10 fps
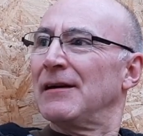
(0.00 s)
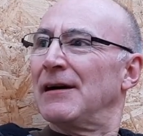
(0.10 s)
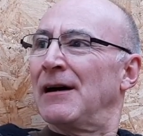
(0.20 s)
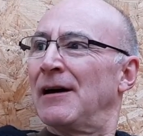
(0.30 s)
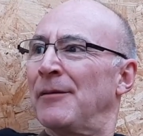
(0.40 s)

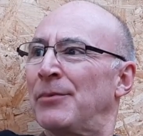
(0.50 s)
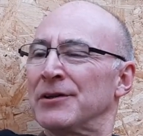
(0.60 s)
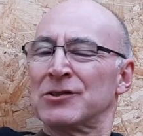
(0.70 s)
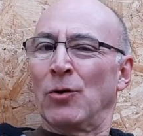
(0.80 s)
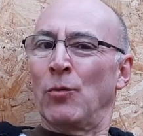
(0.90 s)
but
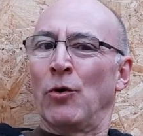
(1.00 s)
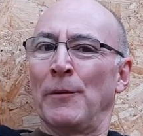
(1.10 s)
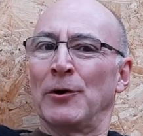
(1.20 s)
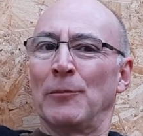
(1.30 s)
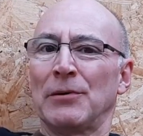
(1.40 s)
it's not
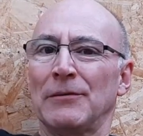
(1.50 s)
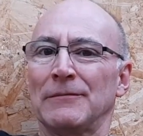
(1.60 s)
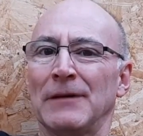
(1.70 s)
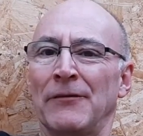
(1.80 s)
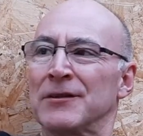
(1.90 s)
warming up
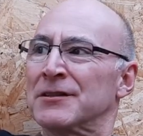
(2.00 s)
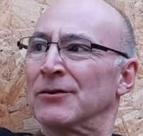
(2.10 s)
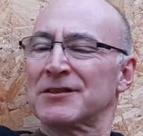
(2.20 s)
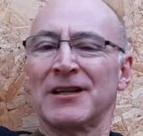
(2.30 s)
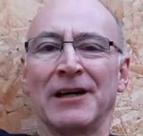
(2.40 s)
and there's
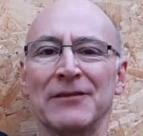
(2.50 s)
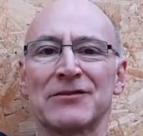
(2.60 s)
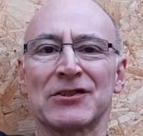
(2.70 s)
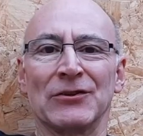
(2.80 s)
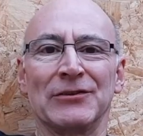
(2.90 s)
no sign of
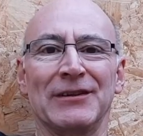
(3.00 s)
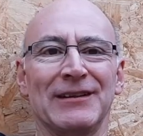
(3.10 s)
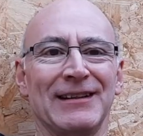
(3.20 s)
sun.